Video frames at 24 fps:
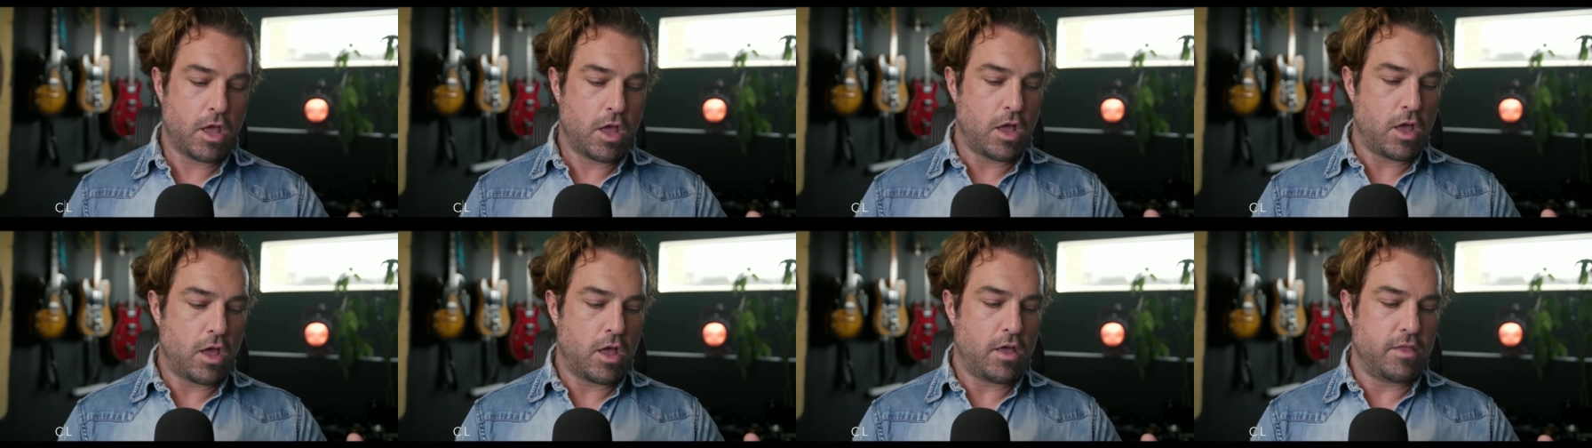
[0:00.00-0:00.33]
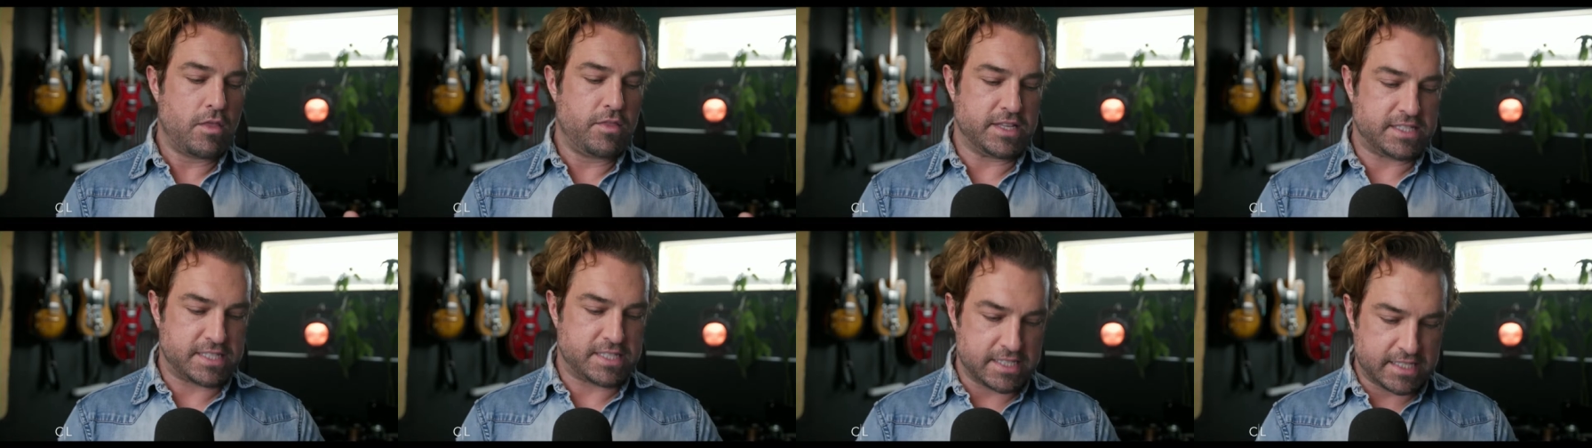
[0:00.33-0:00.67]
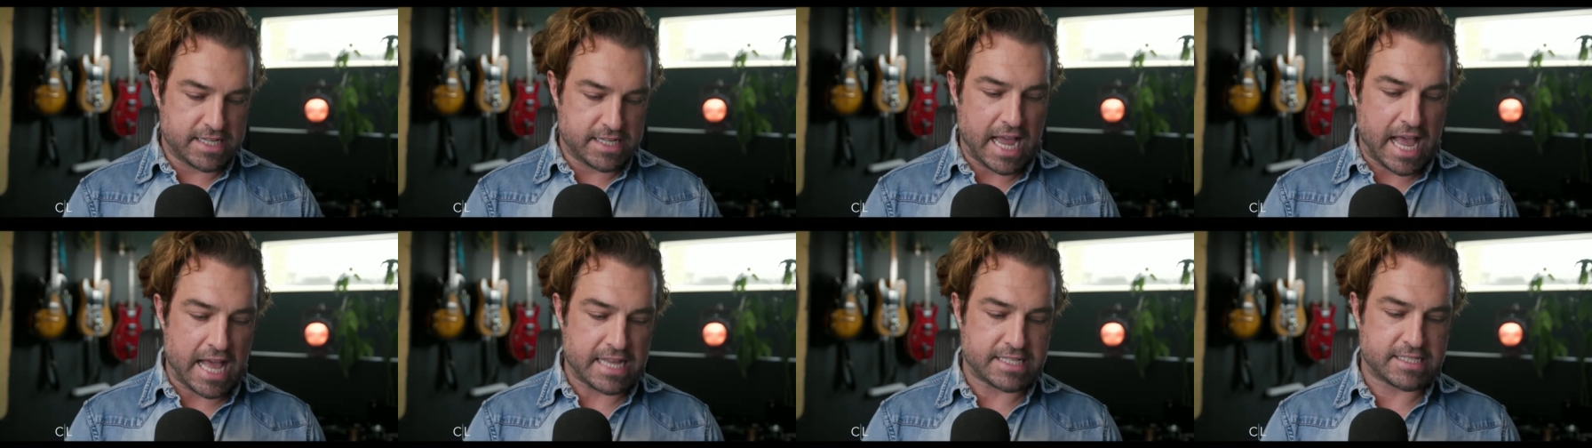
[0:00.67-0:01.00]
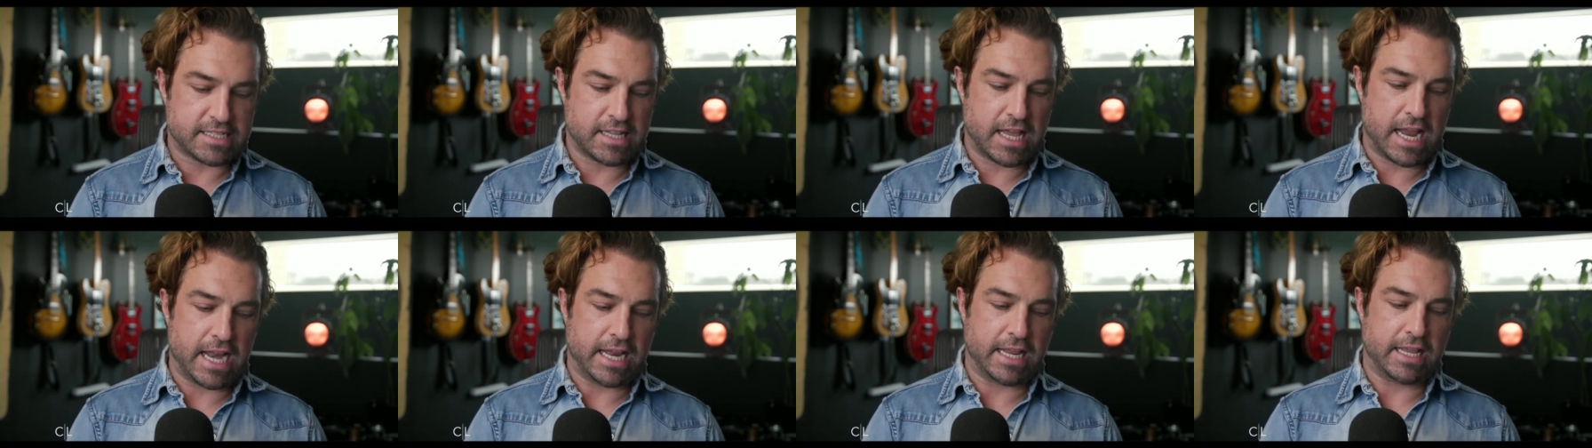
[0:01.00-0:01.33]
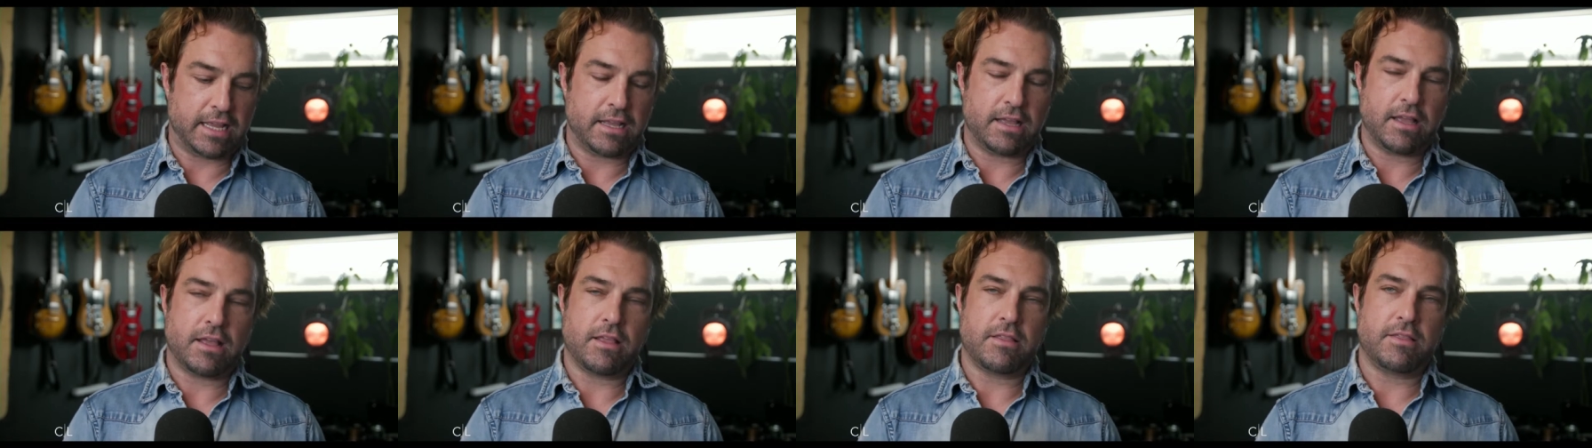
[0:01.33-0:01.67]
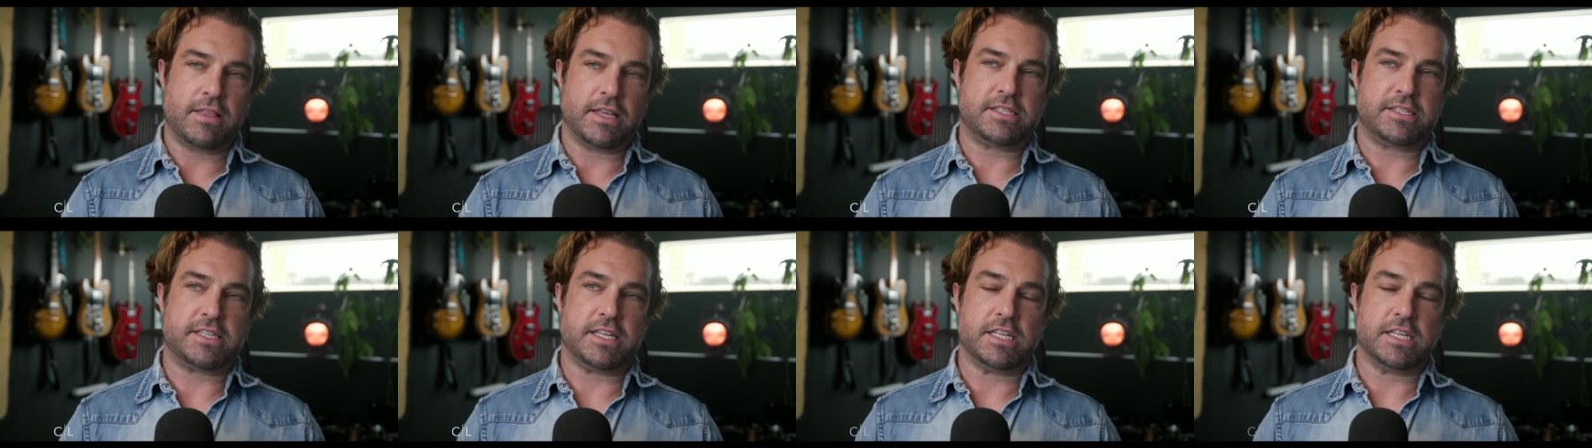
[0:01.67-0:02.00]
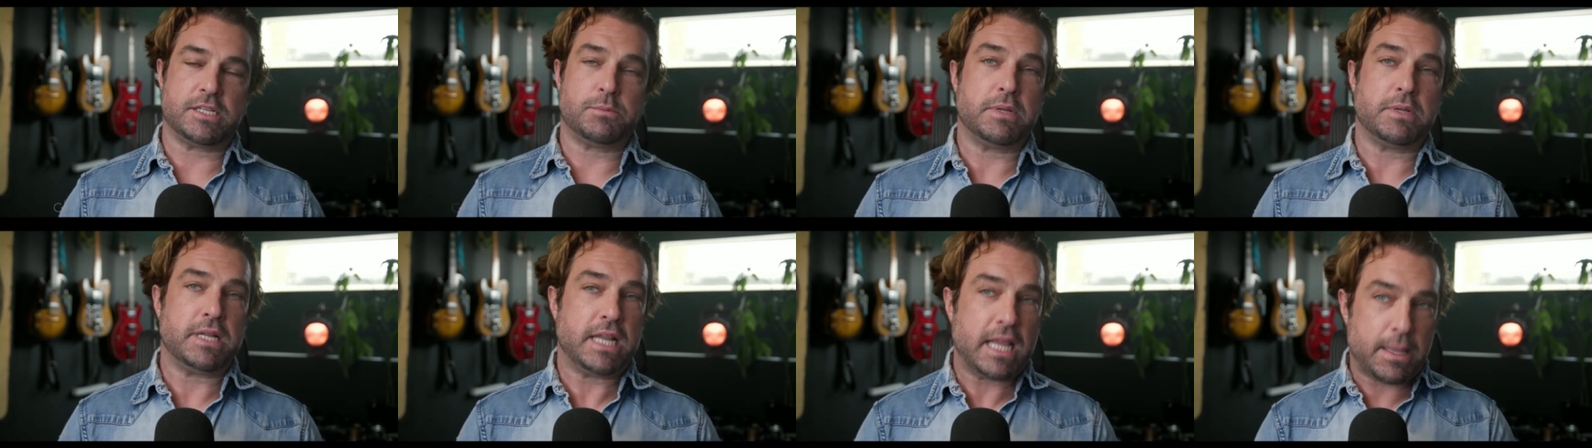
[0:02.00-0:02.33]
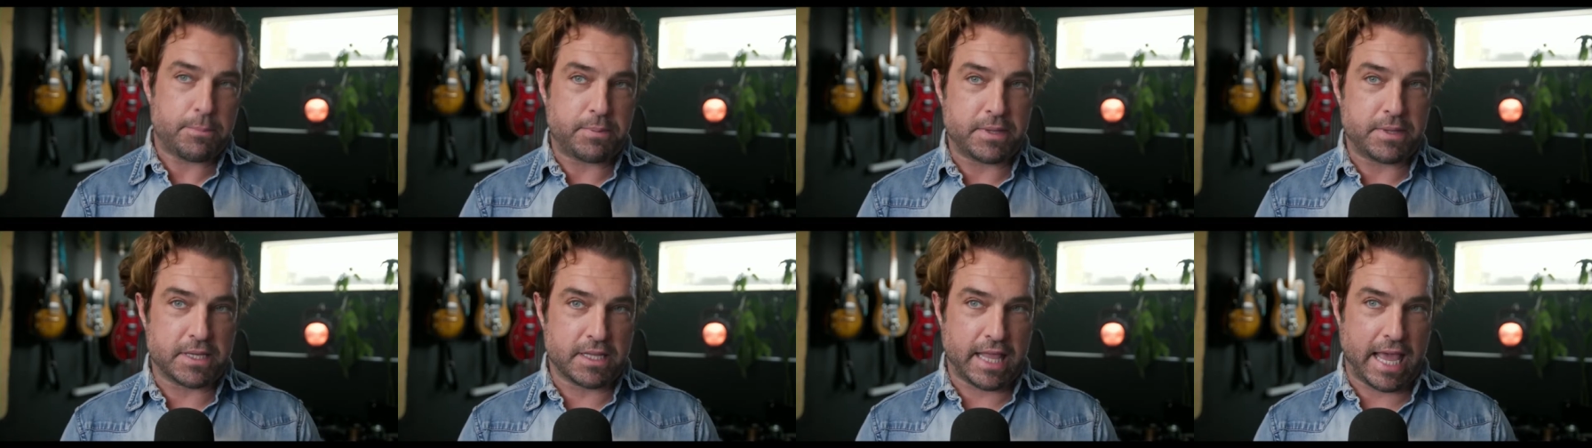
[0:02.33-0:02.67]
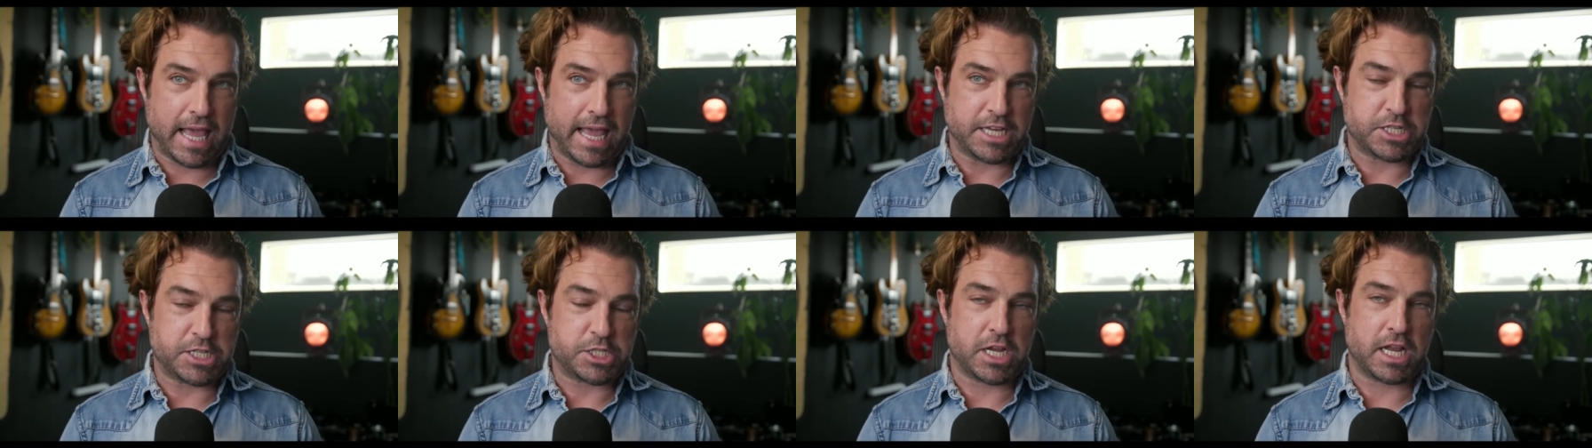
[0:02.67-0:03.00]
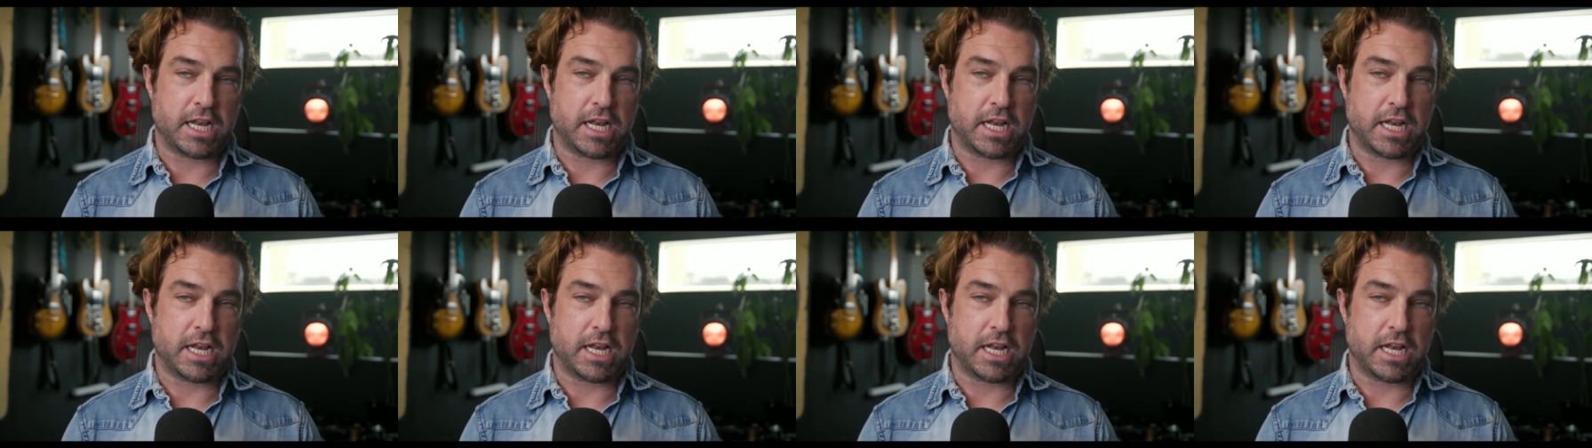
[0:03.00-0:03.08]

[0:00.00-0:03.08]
this is gaslighting. This is manipulation.